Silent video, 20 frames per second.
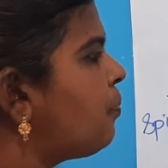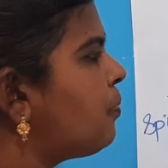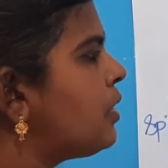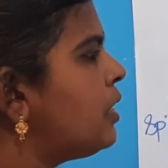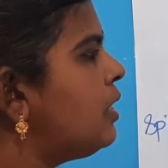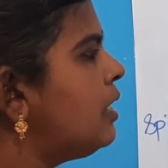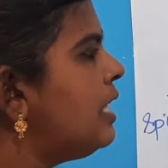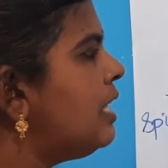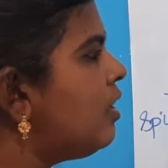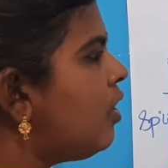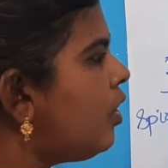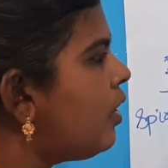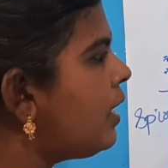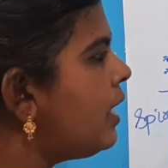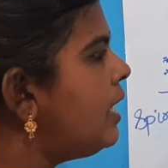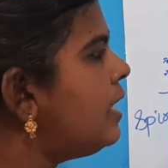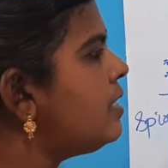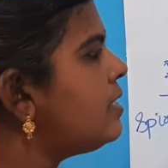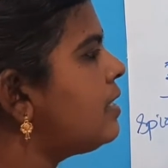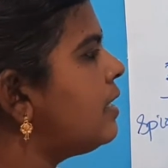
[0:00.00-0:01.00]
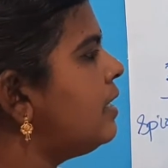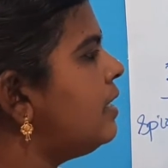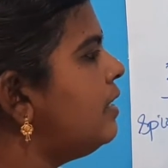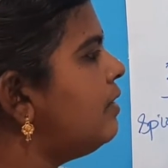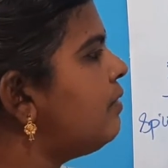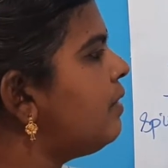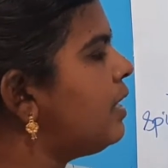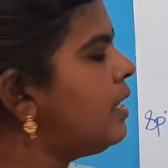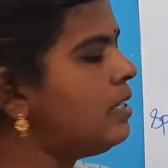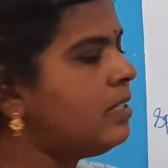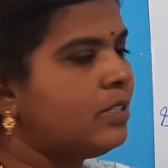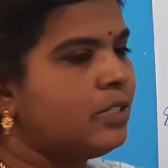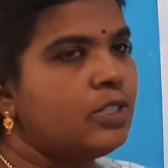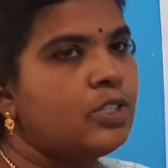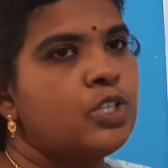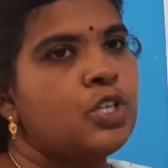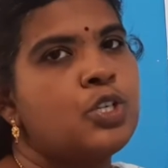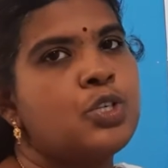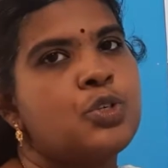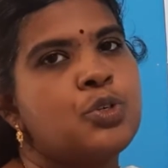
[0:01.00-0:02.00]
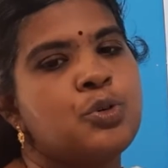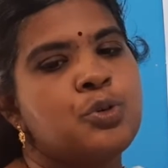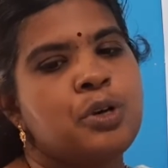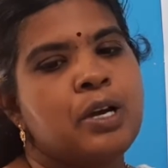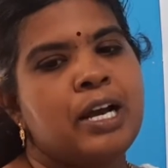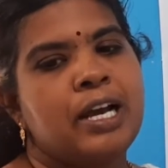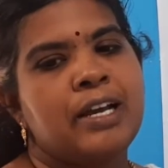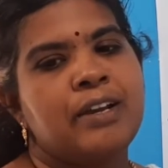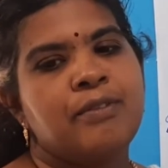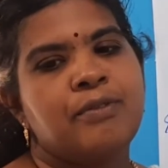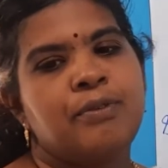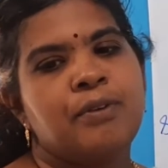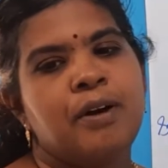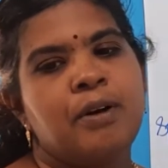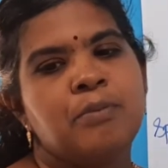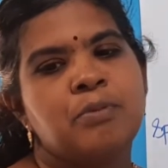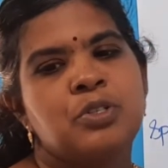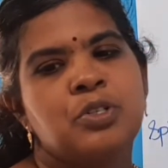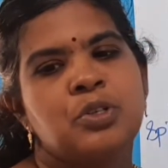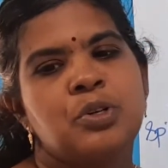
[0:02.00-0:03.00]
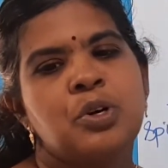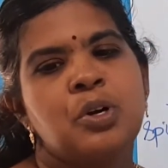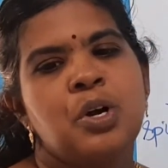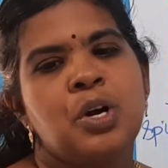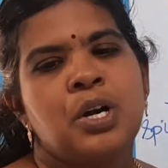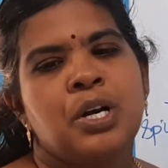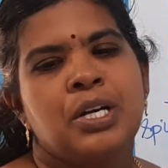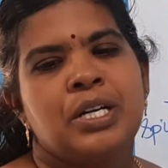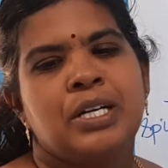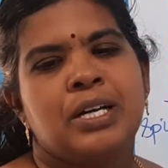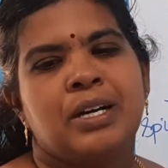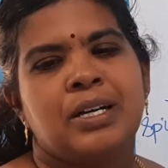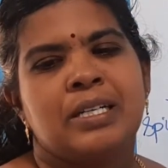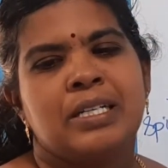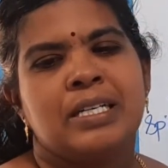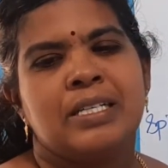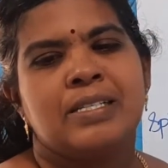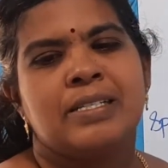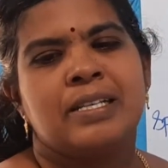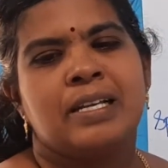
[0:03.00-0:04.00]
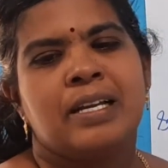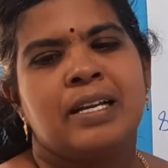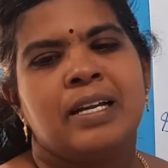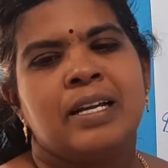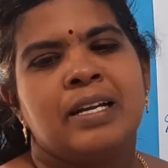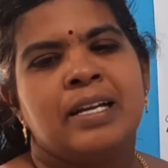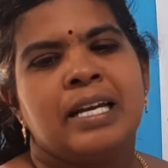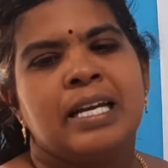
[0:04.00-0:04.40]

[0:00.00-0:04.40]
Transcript: elongates and divides into two and form two daughter cell.